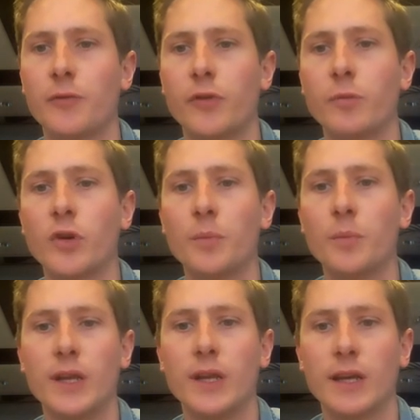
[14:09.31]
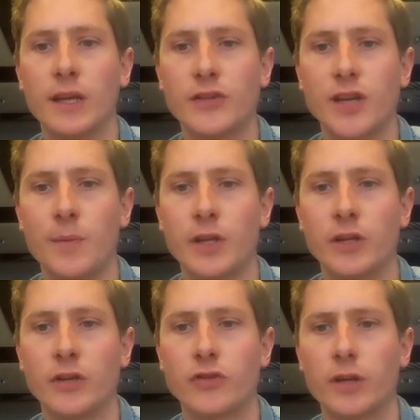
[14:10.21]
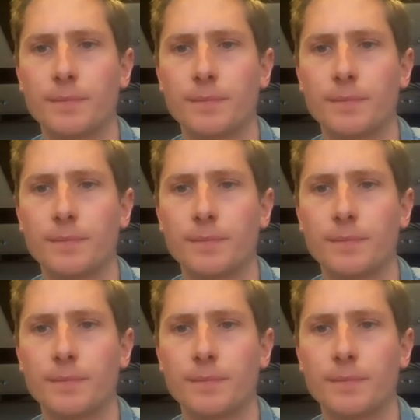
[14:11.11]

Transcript: from competing in the same industry?